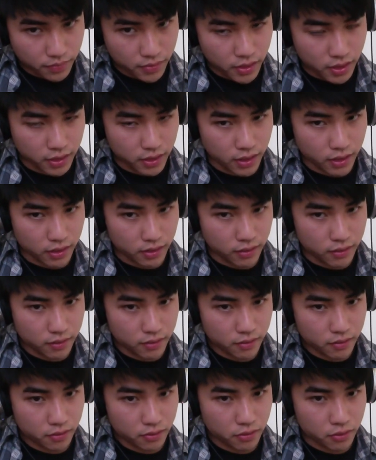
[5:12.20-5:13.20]
And then
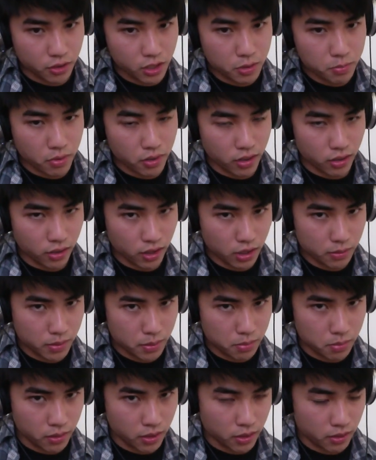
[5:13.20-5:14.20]
for this part, a lot of
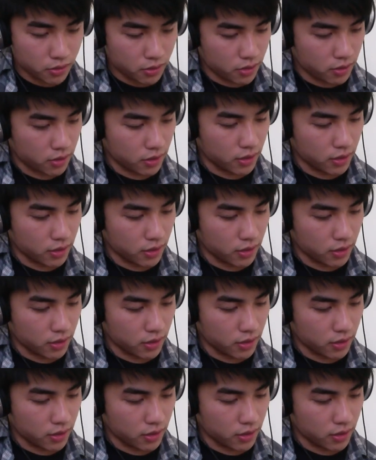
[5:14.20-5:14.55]
people go to